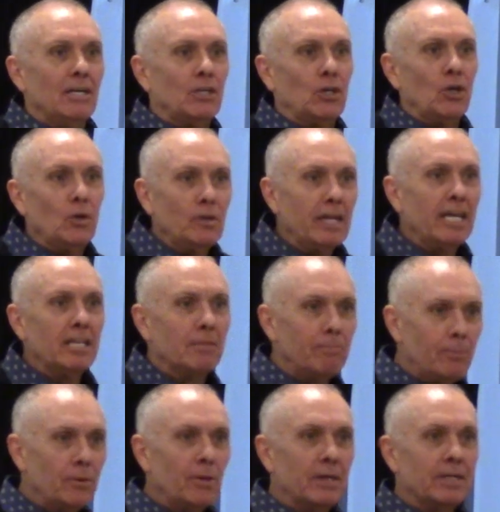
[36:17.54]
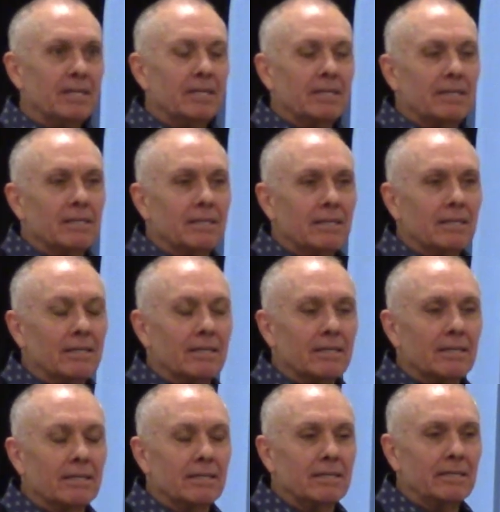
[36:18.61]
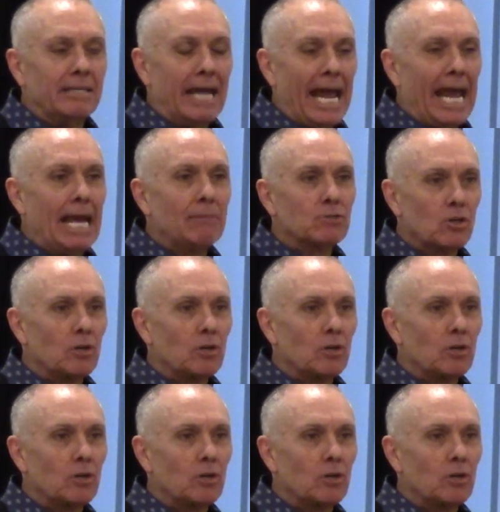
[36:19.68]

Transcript: you need to put names